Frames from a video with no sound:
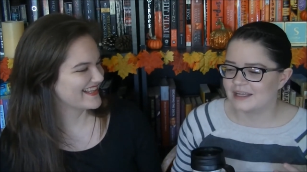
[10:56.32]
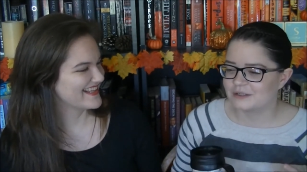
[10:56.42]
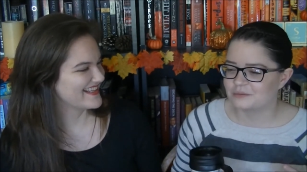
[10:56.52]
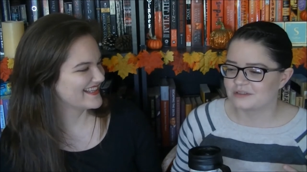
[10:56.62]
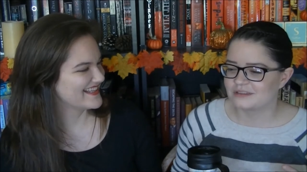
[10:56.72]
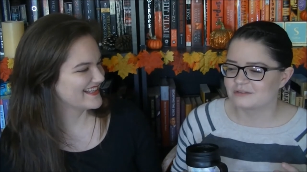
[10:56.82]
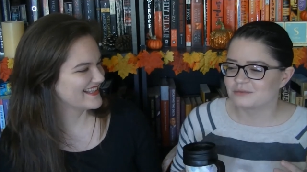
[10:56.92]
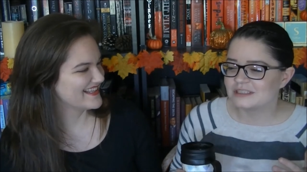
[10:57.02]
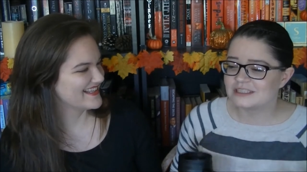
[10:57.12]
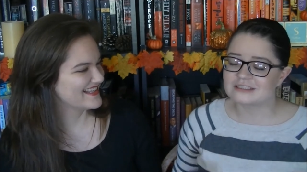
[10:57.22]
Speaker 1: and it was
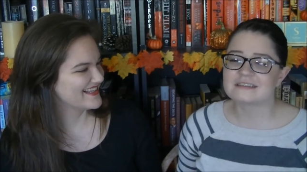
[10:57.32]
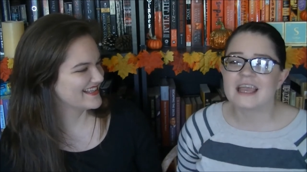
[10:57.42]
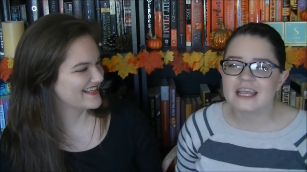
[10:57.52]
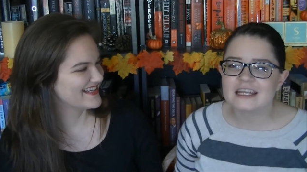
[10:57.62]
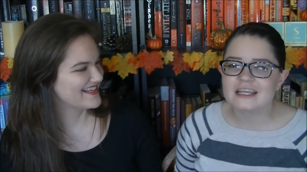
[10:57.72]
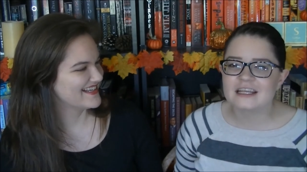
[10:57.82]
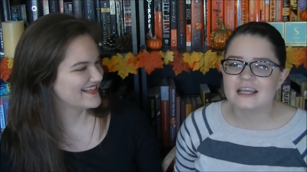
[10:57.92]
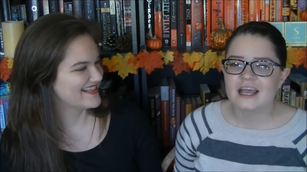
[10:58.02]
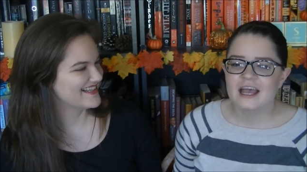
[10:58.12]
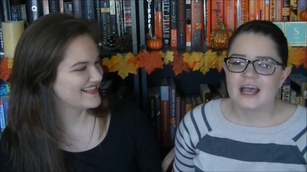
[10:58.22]
really entertaining.
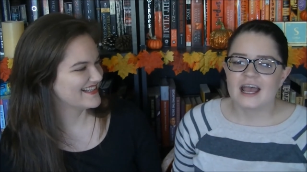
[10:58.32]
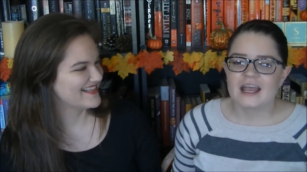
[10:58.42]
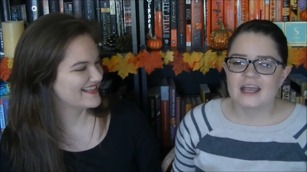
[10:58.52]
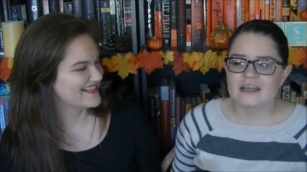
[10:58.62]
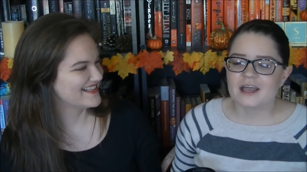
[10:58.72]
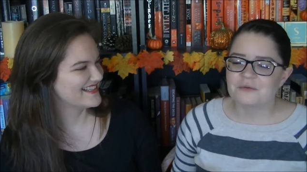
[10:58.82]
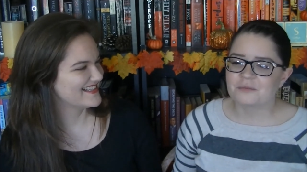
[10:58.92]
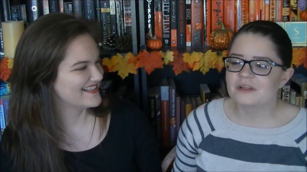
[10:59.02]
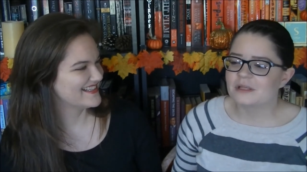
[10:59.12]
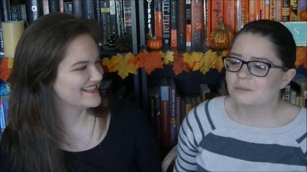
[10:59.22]
And I
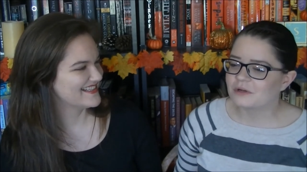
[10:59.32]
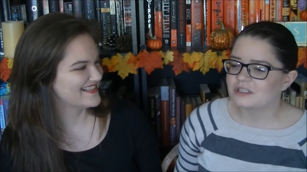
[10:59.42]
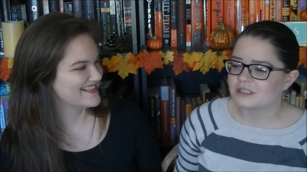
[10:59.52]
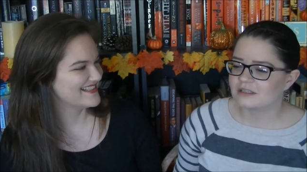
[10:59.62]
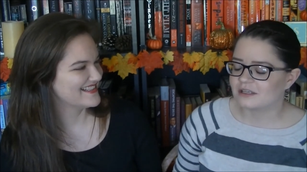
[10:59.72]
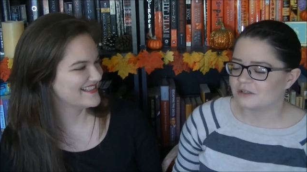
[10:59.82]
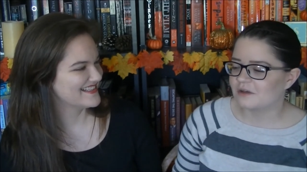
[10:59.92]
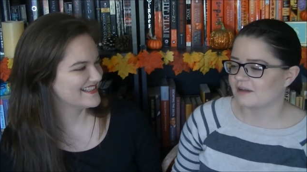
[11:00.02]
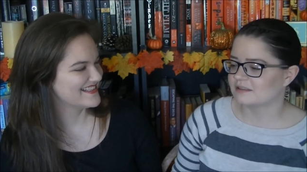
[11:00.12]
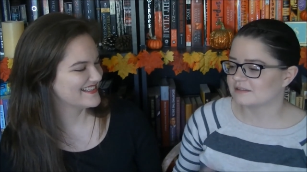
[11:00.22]
really appreciate that you
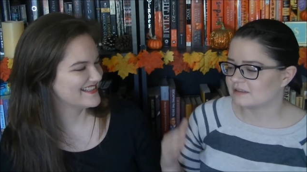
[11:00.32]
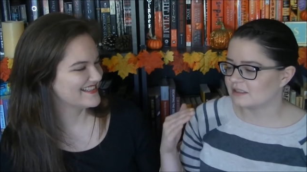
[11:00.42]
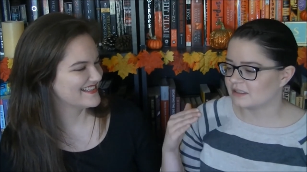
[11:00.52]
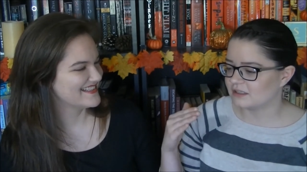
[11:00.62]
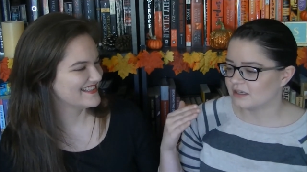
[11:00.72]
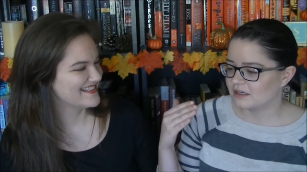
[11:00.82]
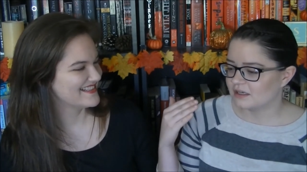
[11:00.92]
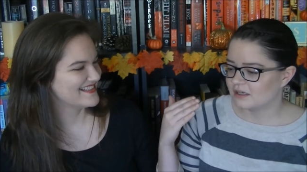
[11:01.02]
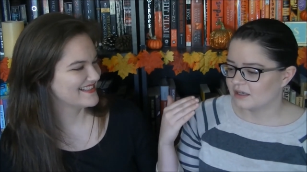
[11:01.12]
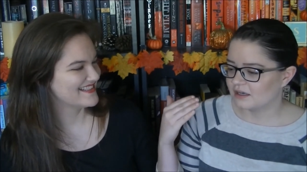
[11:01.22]
got to see
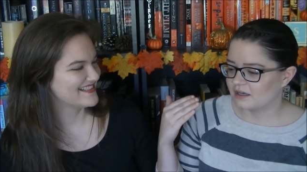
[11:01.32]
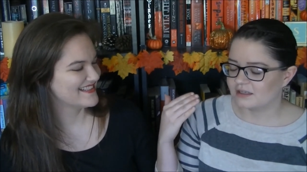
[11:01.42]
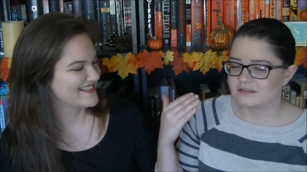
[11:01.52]
uh,